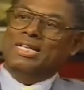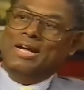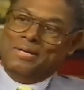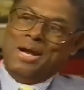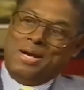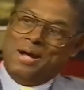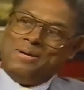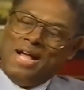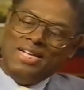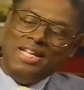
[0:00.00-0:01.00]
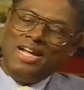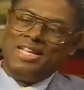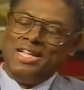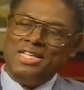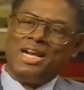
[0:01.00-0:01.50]
No. And
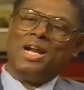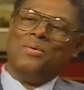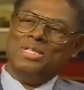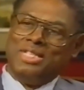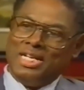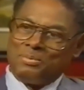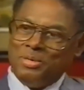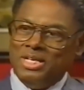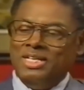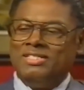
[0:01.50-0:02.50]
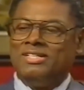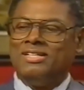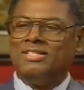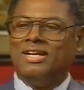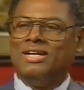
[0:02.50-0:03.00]
the other thing that always gets me is
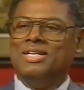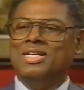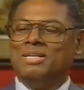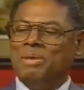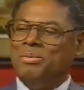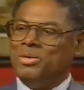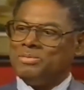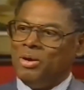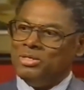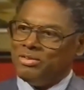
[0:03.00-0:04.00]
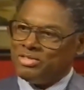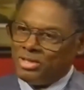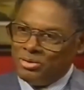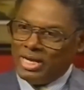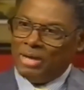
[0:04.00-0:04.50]
that the people who are supposed to have
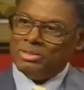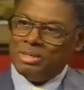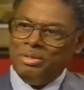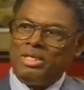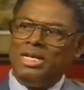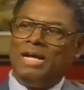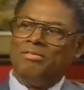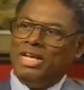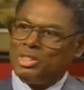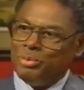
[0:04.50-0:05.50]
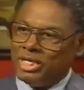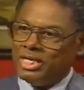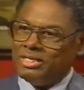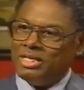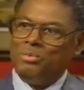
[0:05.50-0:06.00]
sold out typically have less
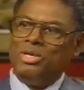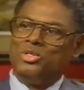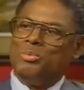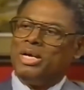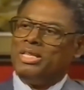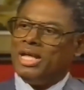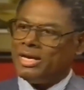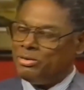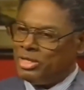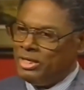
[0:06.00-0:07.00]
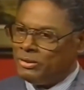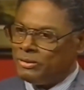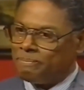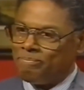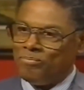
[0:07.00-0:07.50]
money than the ones who are making the accusation.
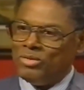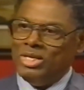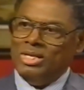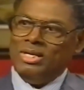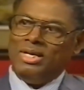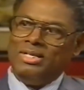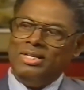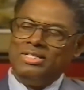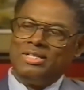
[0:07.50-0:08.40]
Years ago,